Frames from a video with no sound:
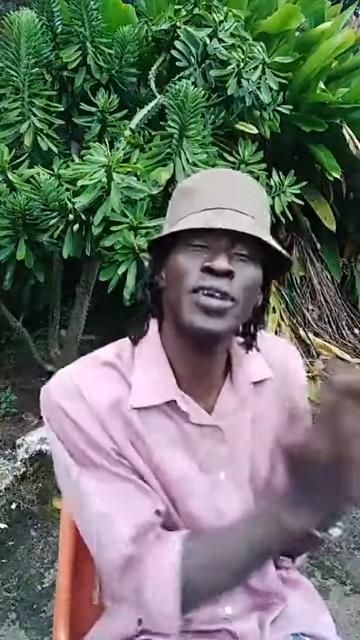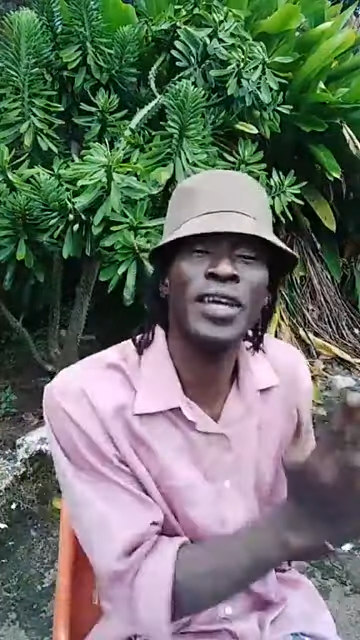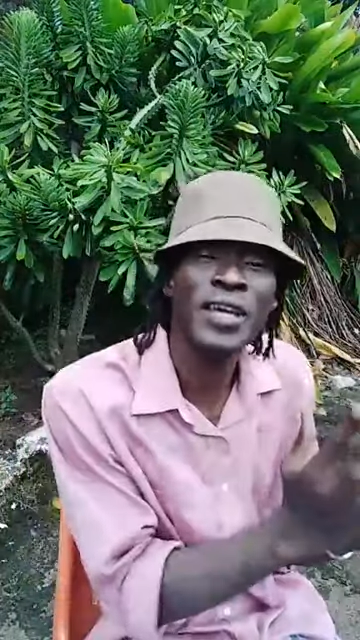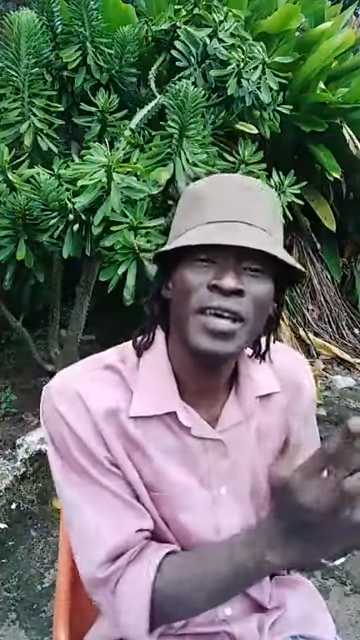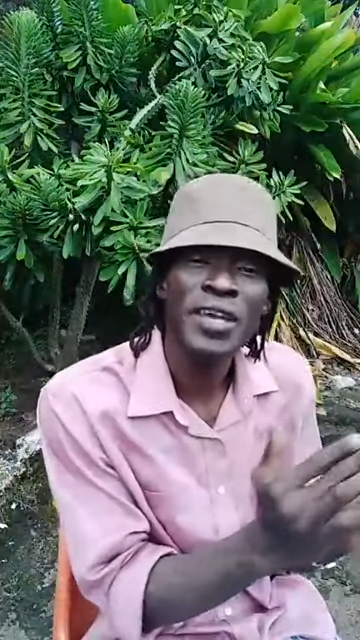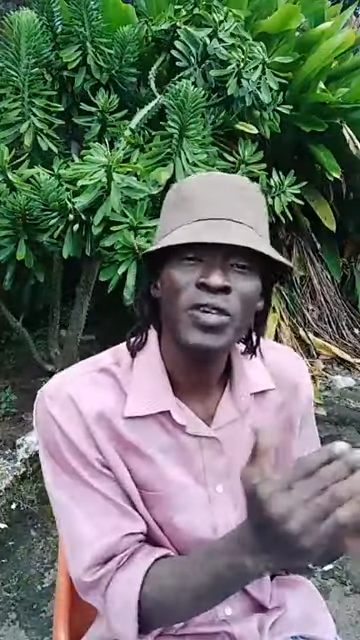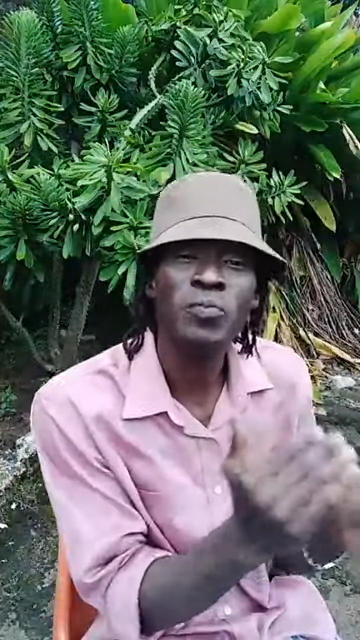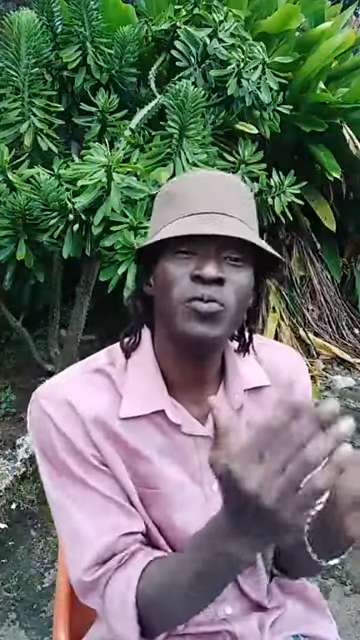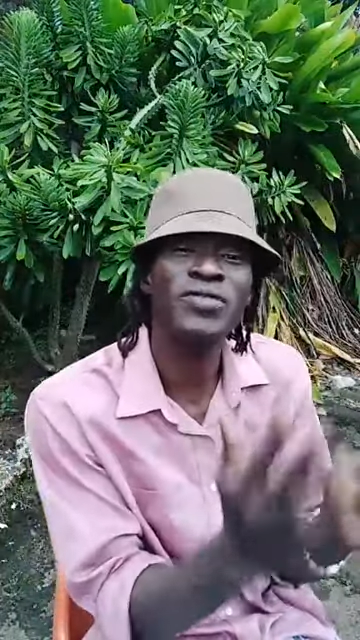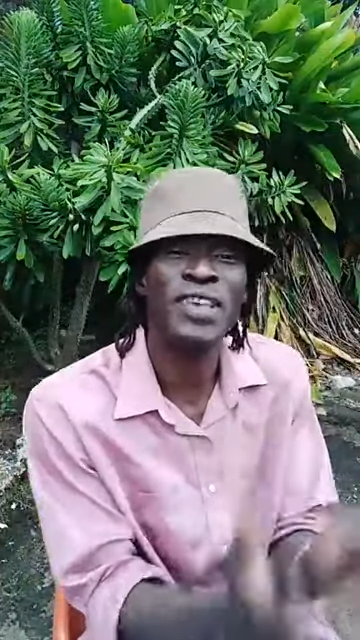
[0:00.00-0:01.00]
okay
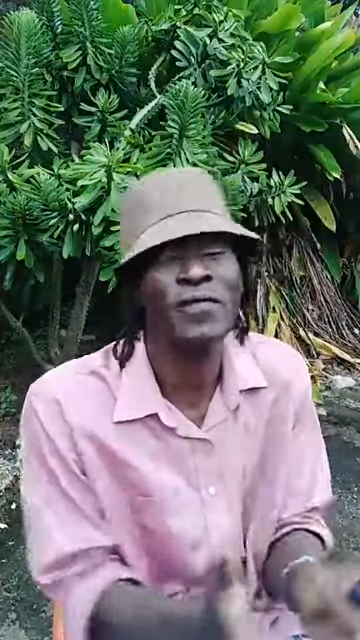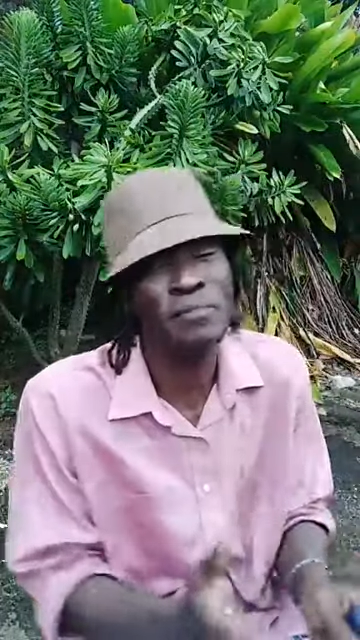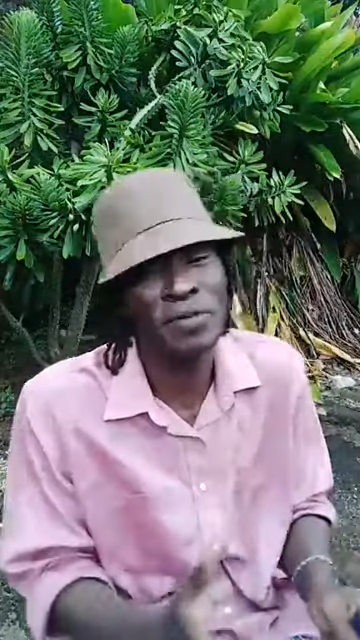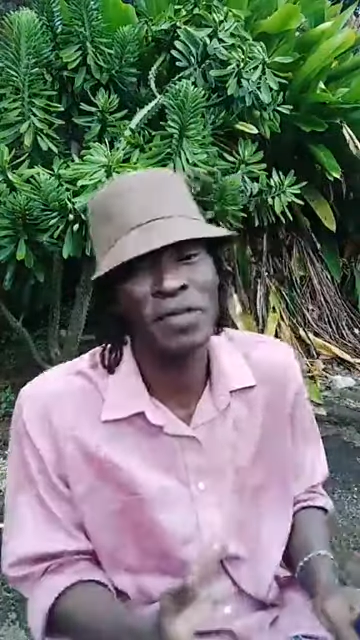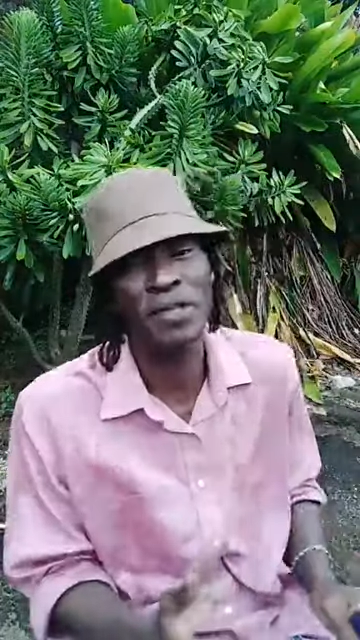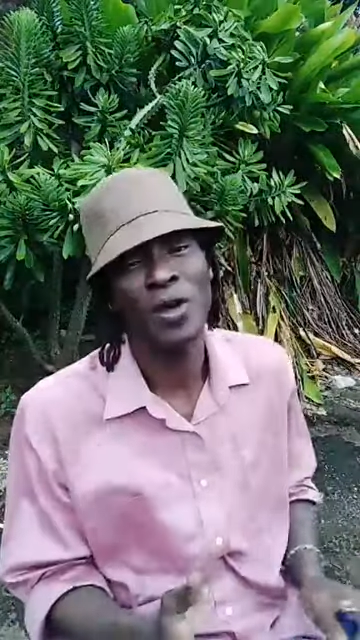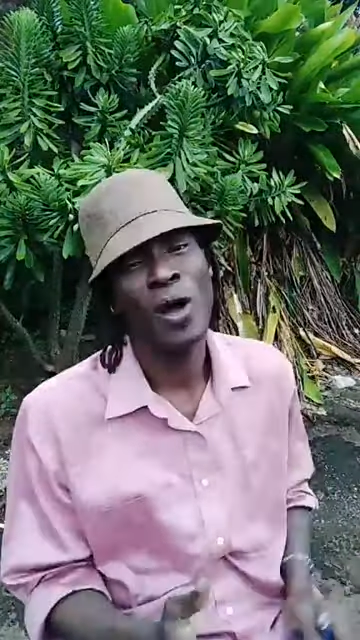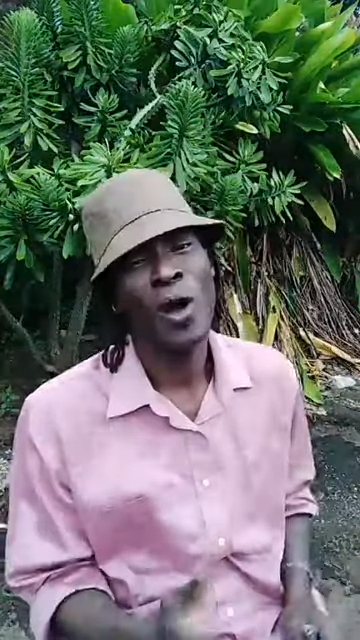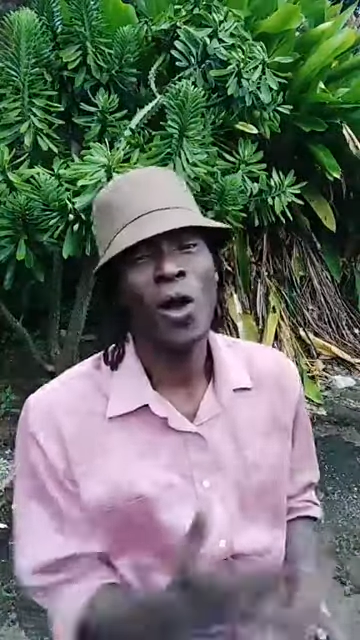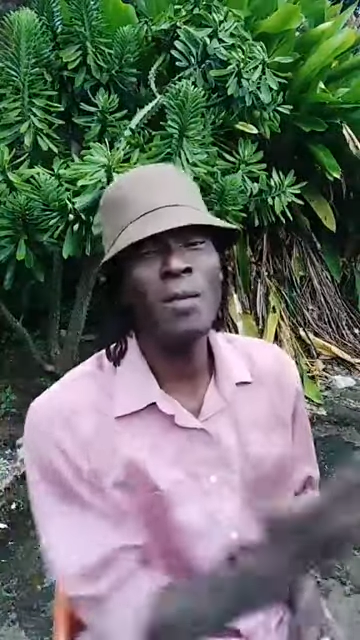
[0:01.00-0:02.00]
you put seven pikin
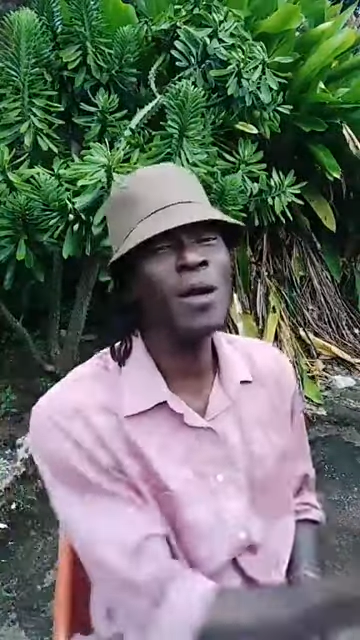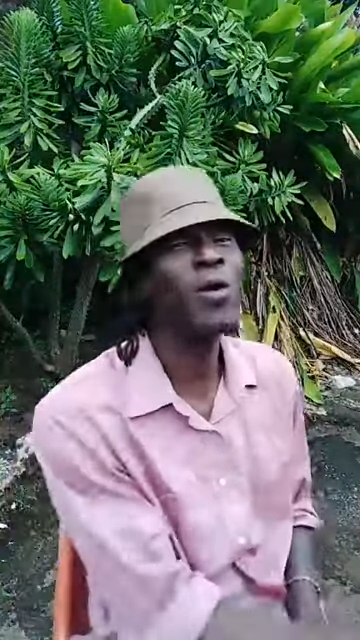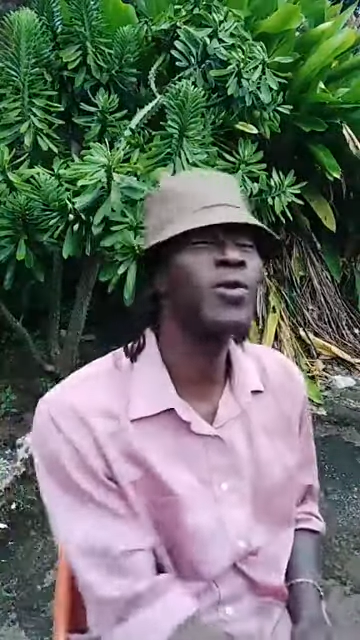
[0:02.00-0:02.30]
all